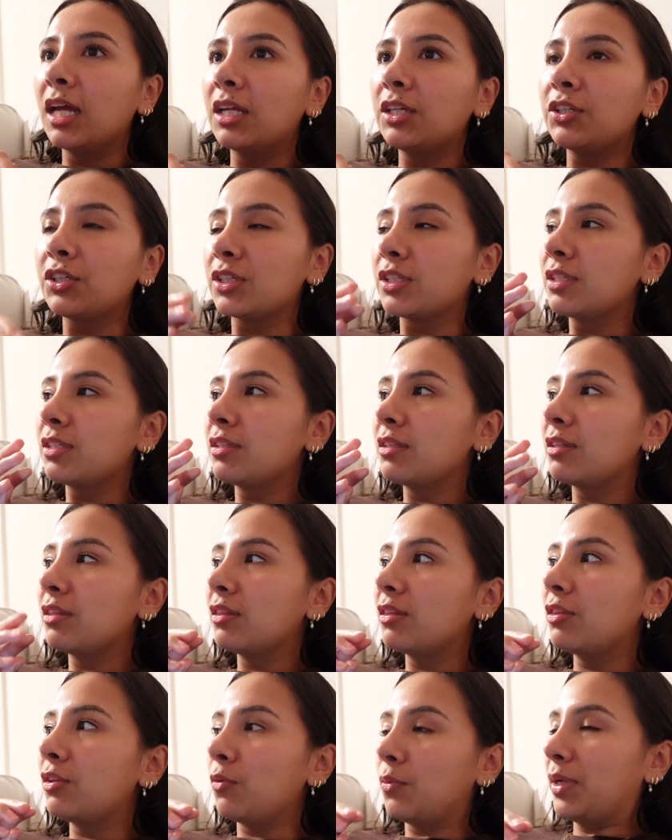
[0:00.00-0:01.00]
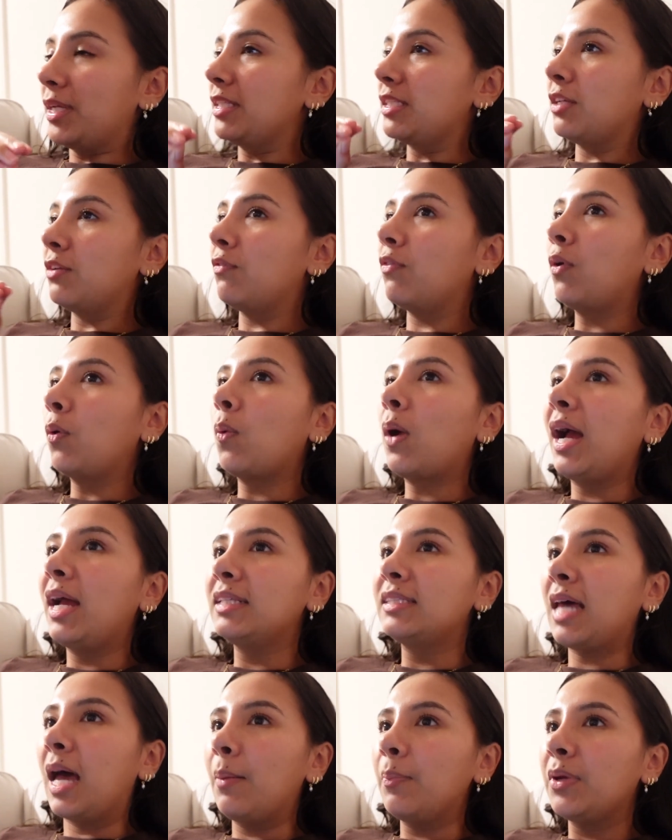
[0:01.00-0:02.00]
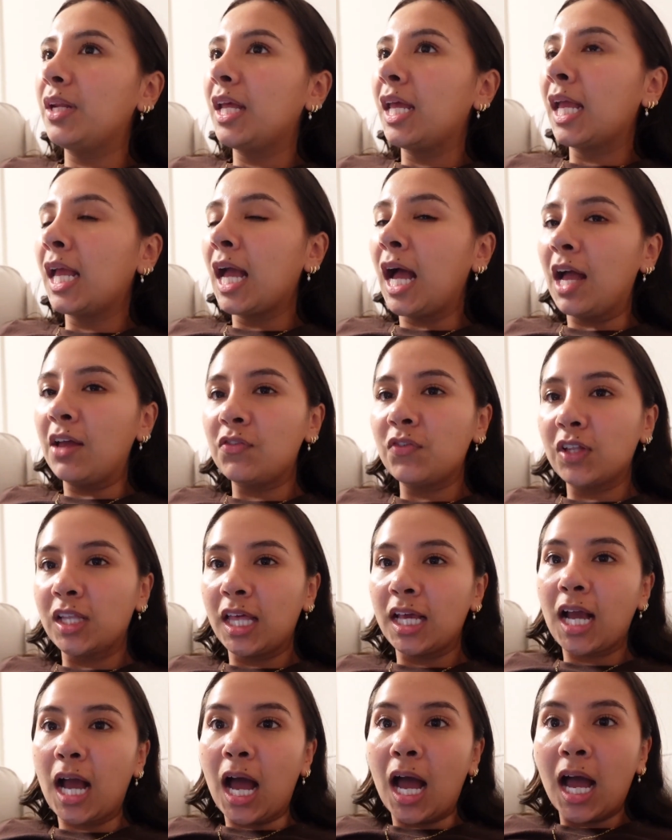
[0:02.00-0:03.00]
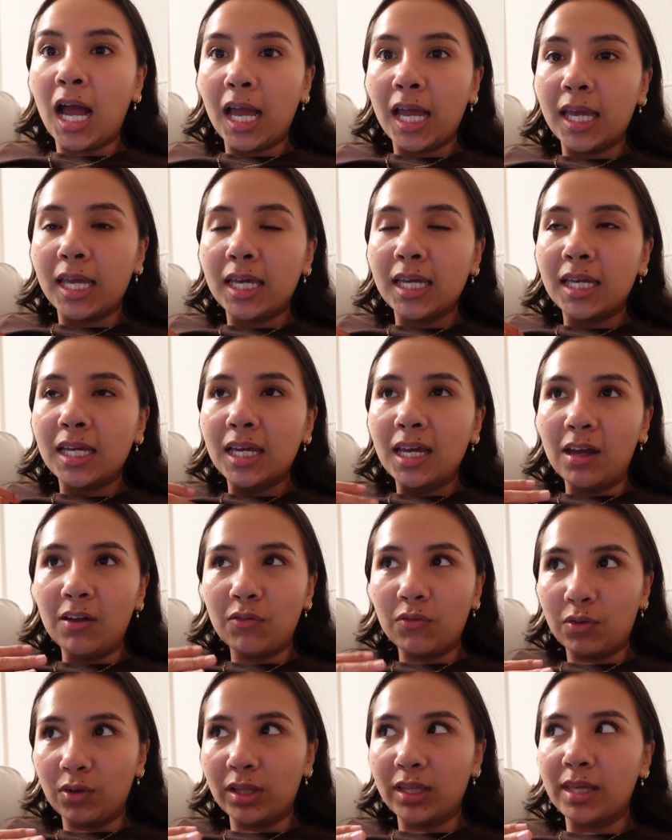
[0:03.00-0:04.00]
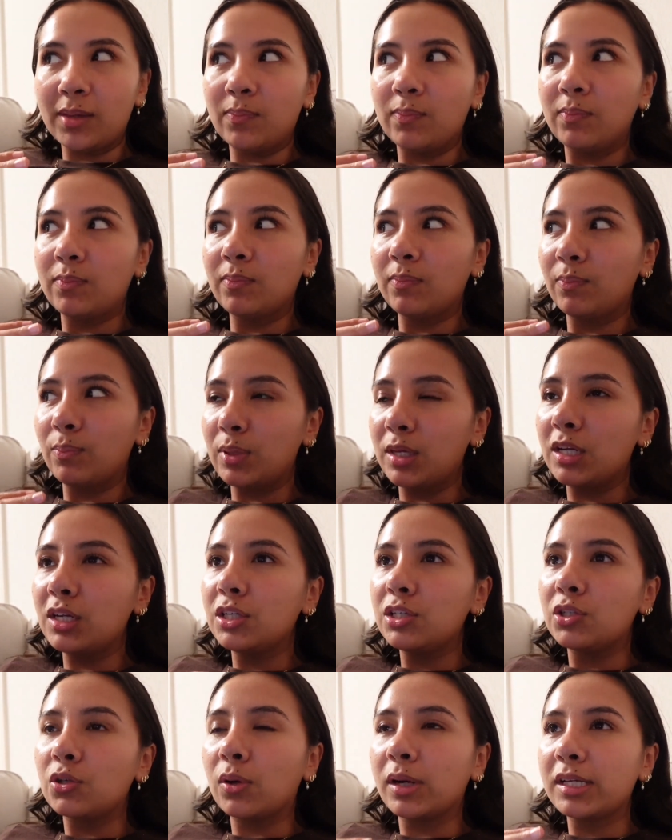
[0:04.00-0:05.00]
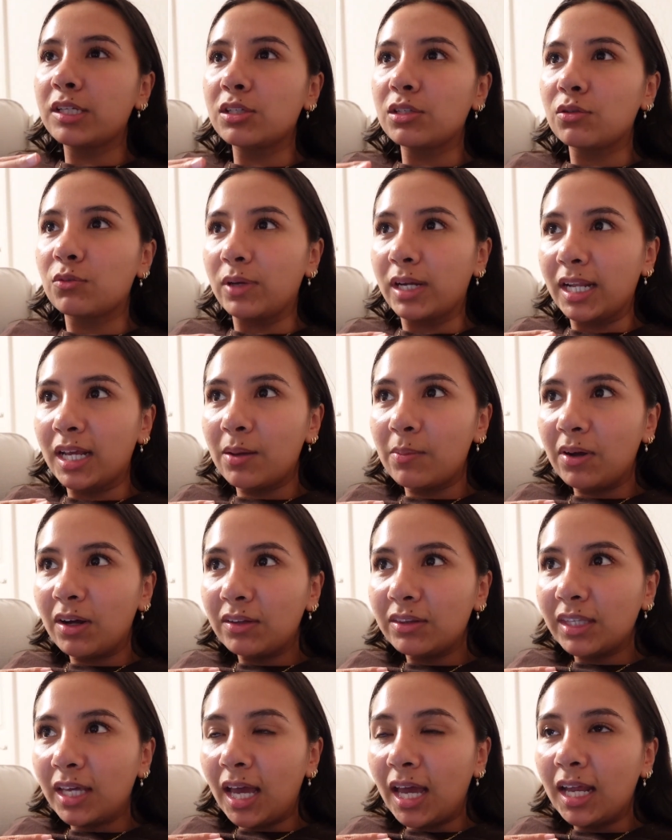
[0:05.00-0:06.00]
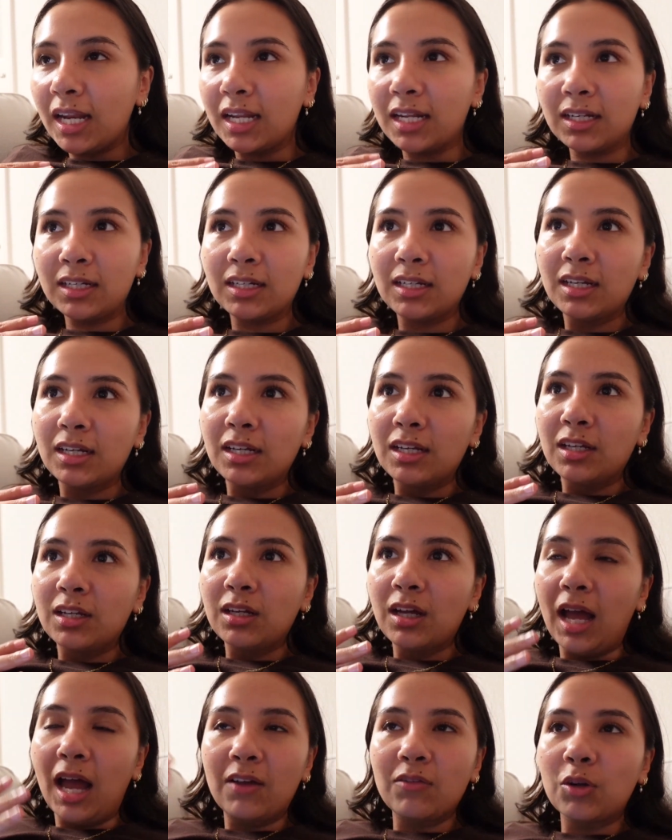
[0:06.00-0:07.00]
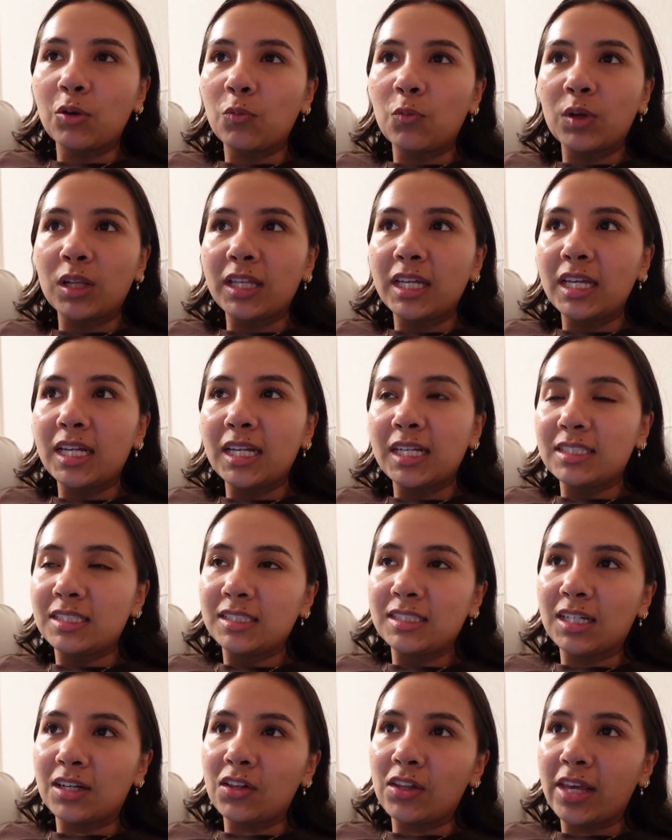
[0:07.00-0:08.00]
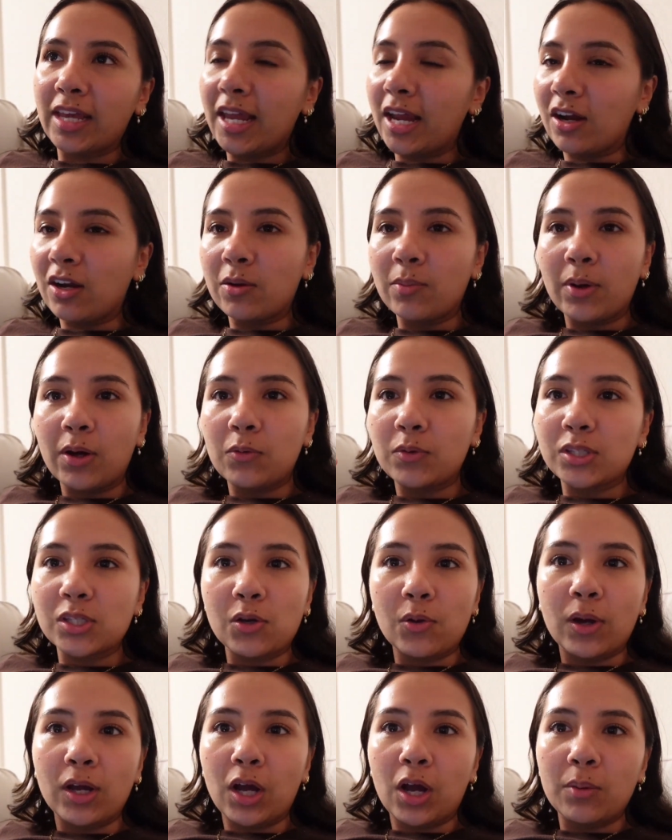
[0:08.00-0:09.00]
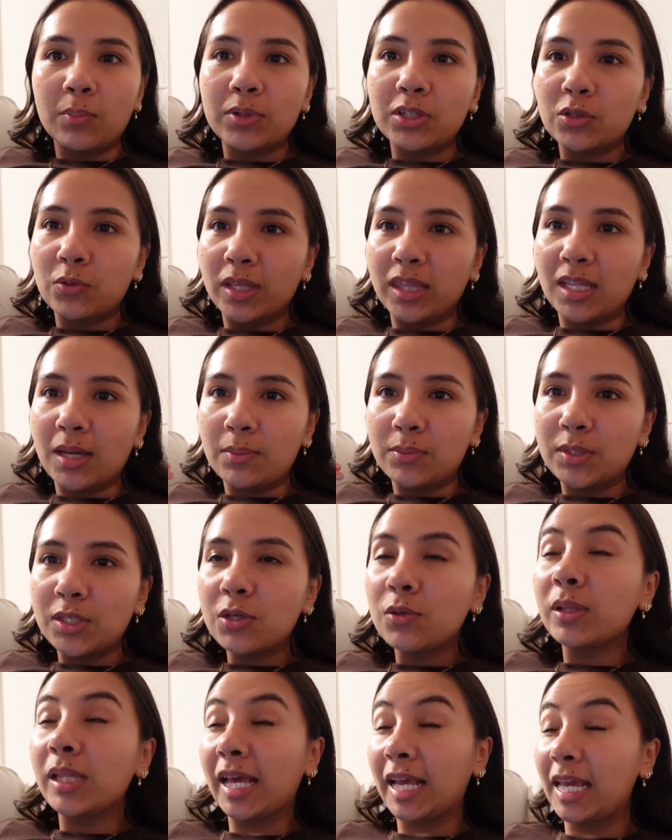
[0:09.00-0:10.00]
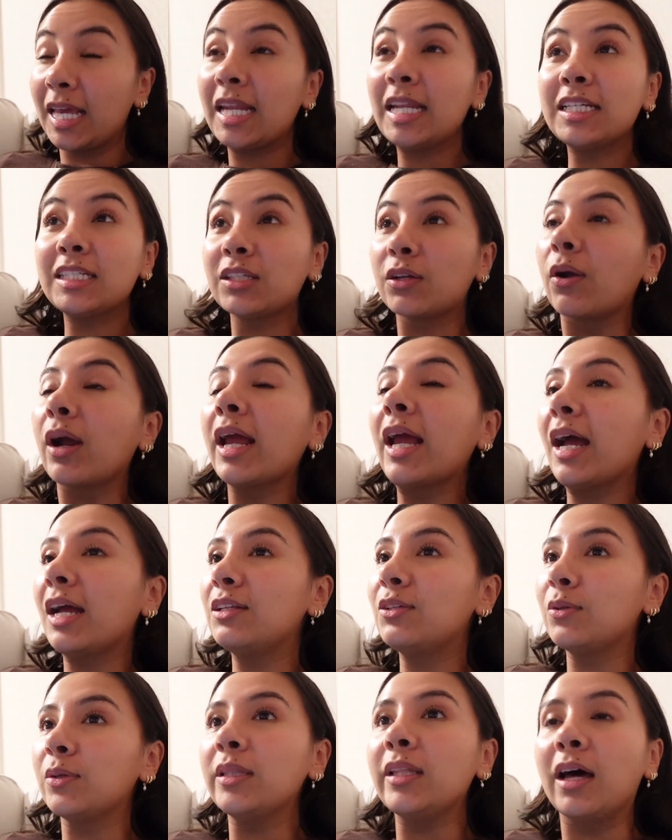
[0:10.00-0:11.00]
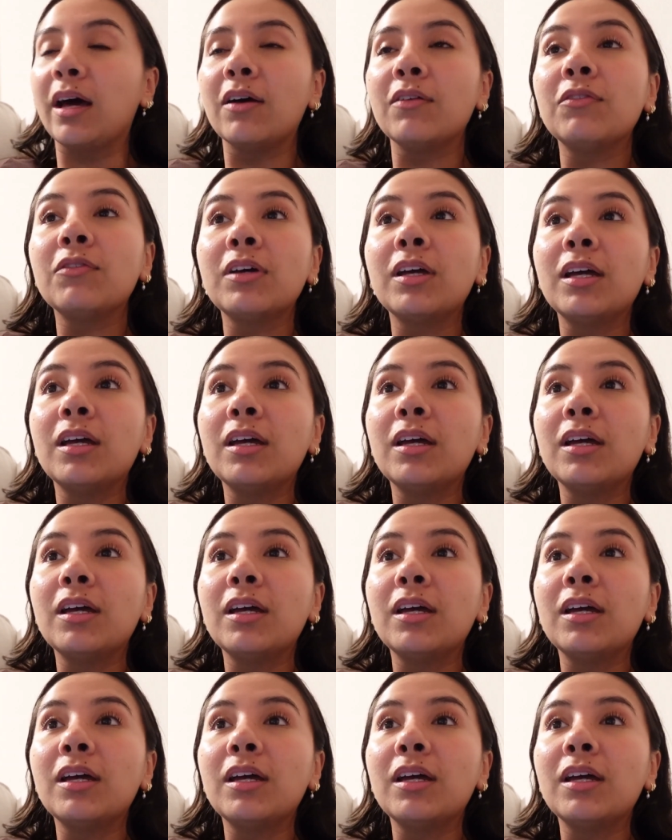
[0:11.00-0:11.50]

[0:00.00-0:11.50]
just the reason for why it's happening i feel like i have really been enjoying just reading about that and haven't really necessarily cared about what's going on between them too. Like it is great. I do love